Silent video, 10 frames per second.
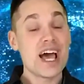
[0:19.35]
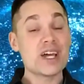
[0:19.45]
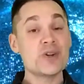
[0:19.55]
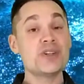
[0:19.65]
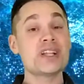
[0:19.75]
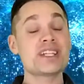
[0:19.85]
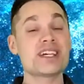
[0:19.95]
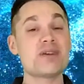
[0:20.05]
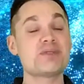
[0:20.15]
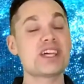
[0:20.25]
I know you like
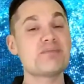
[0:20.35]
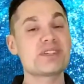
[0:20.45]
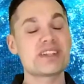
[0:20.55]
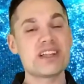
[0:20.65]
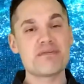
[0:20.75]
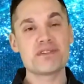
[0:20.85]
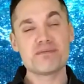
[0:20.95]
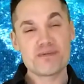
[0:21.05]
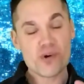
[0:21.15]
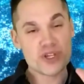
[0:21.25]
timestamps. I left
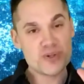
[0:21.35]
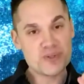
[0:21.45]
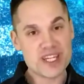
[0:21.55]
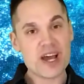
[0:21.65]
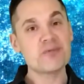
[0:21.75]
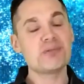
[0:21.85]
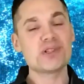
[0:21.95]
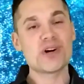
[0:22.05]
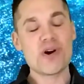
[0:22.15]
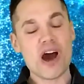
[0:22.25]
them for you down
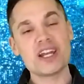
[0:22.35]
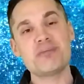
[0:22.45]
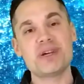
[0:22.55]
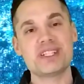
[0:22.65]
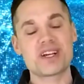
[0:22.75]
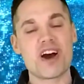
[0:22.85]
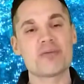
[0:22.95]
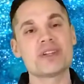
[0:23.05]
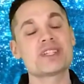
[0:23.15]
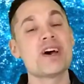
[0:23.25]
below on a pinned
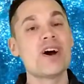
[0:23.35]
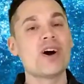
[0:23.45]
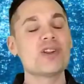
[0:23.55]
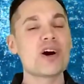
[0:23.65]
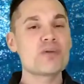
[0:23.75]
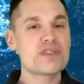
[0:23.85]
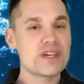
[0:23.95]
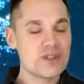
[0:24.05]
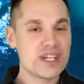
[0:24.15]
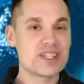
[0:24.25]
comment along with
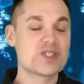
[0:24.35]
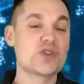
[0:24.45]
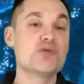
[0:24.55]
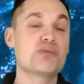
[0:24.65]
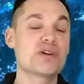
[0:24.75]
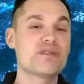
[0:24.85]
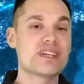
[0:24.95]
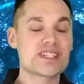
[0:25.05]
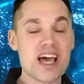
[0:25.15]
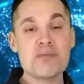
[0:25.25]
a link to
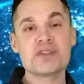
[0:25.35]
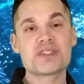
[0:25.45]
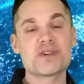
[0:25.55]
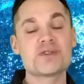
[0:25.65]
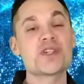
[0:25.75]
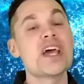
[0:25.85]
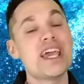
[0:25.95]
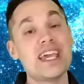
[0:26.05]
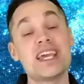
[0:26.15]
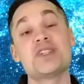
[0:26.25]
previous episodes
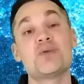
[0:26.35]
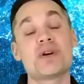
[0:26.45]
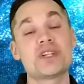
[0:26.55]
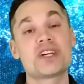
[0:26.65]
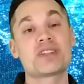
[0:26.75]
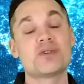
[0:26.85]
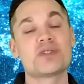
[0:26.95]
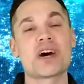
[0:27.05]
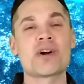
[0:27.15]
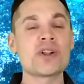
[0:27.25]
in case you want to check those
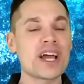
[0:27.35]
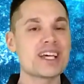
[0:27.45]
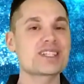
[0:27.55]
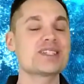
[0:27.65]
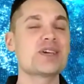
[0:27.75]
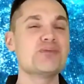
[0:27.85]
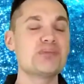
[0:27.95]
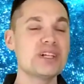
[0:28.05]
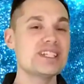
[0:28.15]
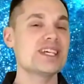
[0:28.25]
out. All I ask is that you
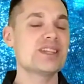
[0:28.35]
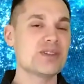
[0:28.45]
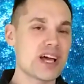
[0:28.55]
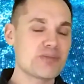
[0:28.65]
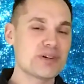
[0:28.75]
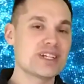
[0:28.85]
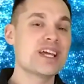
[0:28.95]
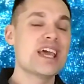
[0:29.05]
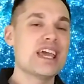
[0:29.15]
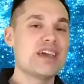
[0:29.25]
please hit the like button
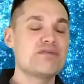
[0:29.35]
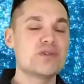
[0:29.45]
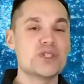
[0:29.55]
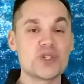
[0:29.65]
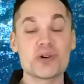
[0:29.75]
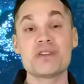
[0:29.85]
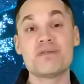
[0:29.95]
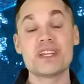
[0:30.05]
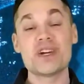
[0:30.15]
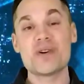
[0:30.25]
if you enjoy the
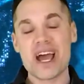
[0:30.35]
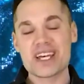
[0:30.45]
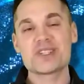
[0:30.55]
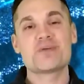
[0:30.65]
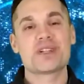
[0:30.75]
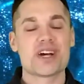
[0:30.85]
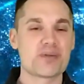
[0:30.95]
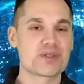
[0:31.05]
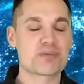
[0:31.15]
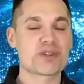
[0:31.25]
video as it really
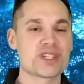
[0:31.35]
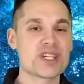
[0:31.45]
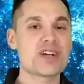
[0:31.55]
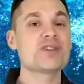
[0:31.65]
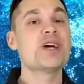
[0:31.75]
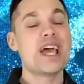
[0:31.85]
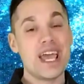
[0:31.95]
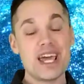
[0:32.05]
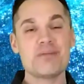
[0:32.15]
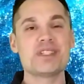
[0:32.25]
helps support the channel
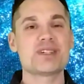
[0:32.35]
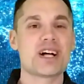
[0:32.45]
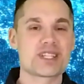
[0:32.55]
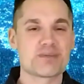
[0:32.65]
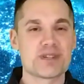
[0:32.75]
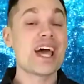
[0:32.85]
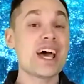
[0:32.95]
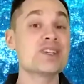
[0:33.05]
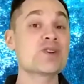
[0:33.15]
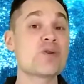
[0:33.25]
and it means a lot to me.
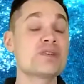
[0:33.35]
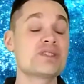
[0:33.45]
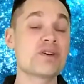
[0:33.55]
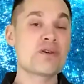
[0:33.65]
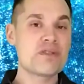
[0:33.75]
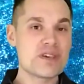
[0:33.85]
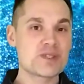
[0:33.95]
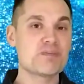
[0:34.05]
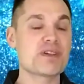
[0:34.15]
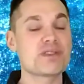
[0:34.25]
As always though,
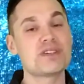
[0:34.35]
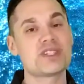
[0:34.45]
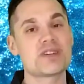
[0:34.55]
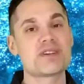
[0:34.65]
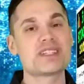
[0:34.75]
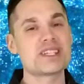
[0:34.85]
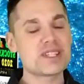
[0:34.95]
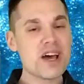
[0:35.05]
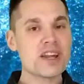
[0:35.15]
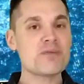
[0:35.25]
this monthly series is
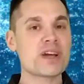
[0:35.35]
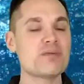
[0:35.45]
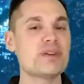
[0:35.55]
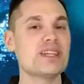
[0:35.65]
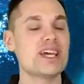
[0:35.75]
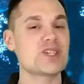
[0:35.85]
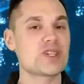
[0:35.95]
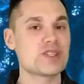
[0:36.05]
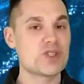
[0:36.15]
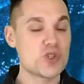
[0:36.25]
not a
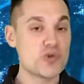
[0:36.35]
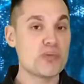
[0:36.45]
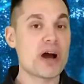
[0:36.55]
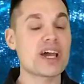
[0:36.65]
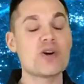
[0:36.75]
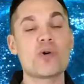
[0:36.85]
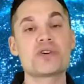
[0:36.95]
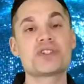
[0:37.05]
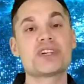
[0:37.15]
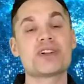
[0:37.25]
recommendation to buy or
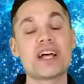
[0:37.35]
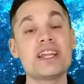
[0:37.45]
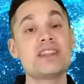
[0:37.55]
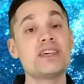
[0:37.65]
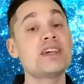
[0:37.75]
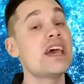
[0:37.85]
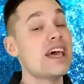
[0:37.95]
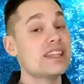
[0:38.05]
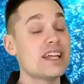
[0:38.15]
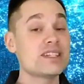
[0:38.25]
sell anything.
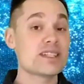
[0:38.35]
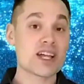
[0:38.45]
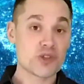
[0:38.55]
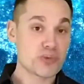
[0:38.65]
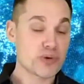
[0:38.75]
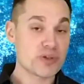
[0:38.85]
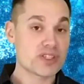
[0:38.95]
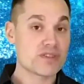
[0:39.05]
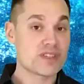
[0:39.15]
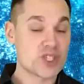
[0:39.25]
That is not the purpose
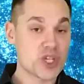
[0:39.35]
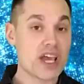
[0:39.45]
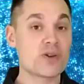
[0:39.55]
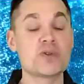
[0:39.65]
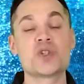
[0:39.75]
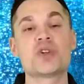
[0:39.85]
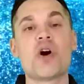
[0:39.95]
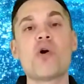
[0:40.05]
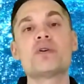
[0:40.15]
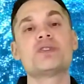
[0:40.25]
of this channel. You should
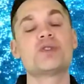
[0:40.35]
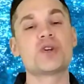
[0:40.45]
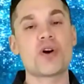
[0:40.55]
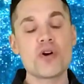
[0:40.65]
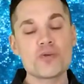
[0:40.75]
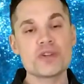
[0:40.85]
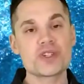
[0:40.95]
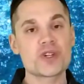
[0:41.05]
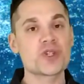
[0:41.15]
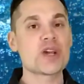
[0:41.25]
always do your own
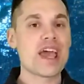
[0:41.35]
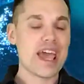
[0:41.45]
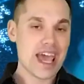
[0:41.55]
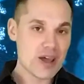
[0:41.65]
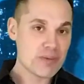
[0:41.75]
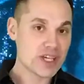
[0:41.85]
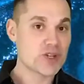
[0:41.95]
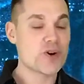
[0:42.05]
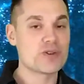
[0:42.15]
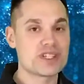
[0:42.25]
research and make
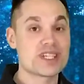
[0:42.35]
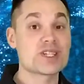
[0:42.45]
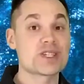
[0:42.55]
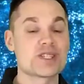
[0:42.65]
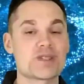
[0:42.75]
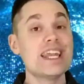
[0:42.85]
your own decisions.